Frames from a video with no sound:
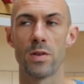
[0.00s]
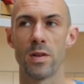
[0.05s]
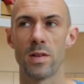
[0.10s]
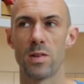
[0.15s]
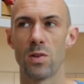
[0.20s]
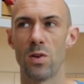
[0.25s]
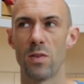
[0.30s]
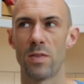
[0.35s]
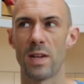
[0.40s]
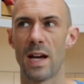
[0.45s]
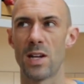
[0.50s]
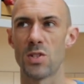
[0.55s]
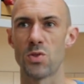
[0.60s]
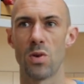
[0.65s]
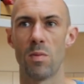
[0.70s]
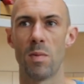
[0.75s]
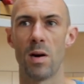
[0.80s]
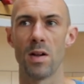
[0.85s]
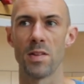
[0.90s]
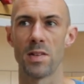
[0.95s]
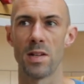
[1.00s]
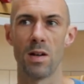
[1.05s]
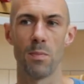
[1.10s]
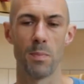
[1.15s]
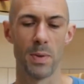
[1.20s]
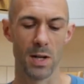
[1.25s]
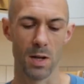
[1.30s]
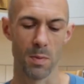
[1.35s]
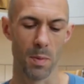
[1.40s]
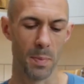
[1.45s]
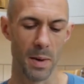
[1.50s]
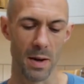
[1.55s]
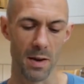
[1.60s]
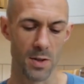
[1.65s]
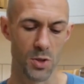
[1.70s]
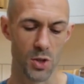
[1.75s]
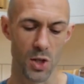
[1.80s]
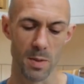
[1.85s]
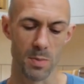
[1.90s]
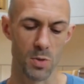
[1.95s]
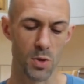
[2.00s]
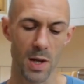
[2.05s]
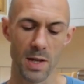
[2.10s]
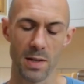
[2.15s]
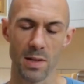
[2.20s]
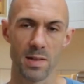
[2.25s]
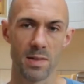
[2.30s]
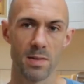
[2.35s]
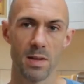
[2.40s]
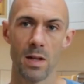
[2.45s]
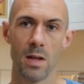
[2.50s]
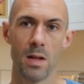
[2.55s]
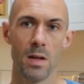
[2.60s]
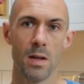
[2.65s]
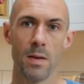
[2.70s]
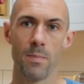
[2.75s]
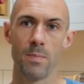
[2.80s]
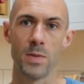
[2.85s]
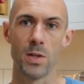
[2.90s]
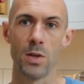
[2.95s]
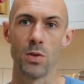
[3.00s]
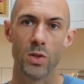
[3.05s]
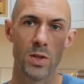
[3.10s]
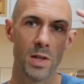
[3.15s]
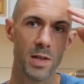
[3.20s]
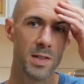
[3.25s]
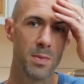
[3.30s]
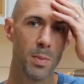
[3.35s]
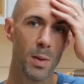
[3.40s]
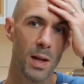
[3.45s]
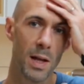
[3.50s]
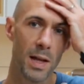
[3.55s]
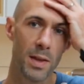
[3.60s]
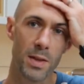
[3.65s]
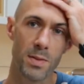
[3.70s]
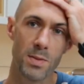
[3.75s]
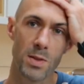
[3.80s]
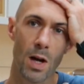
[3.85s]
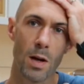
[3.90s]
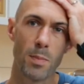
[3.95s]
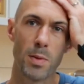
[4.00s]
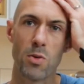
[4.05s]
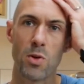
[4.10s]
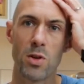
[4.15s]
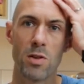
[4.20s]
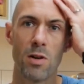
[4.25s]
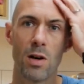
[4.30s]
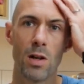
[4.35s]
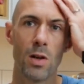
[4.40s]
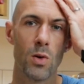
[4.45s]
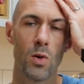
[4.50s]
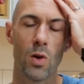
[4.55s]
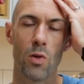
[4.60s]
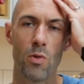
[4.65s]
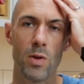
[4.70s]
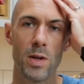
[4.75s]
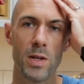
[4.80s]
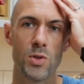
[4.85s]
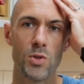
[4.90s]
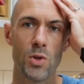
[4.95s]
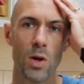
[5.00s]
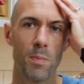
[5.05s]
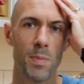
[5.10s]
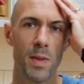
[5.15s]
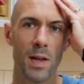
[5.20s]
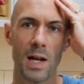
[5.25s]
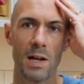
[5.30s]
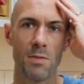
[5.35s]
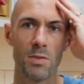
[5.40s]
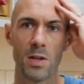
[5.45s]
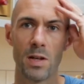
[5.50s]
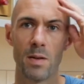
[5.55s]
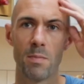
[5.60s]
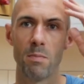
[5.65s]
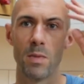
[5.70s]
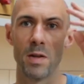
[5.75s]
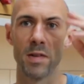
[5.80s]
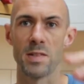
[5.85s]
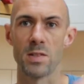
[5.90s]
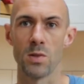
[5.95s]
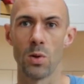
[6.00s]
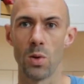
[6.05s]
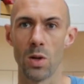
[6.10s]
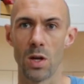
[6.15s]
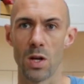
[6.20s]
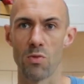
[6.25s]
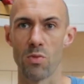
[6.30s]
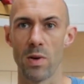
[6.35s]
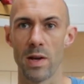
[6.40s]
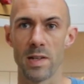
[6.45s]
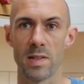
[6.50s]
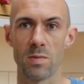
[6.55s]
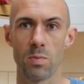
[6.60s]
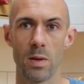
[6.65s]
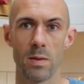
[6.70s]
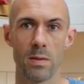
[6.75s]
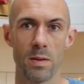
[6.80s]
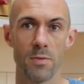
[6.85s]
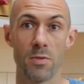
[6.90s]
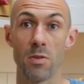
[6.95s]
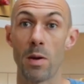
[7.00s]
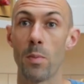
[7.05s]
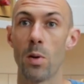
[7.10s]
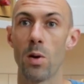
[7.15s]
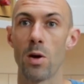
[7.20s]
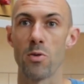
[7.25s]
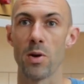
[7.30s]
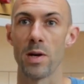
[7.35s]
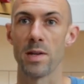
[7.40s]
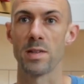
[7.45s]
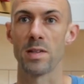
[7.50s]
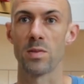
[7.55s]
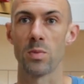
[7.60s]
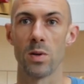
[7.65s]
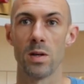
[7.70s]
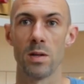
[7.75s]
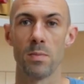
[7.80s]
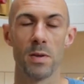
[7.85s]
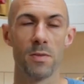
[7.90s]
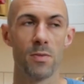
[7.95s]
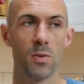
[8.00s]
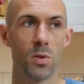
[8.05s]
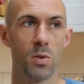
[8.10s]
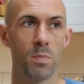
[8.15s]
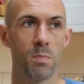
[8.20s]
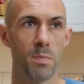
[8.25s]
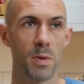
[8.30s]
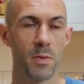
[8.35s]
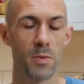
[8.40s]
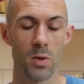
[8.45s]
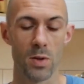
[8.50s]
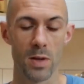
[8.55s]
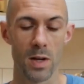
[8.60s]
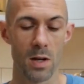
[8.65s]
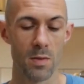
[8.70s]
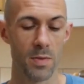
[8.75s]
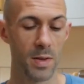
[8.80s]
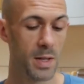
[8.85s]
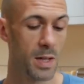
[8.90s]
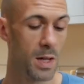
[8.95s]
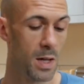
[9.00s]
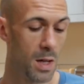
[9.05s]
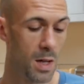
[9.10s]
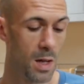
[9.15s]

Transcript: sort of casual miles, and I'll pick up a pair of cheap trainers. Usually it's when I like the Derby Runner, our local running shop, they'll have a stall at a race, when, if you remember what races were before COVID,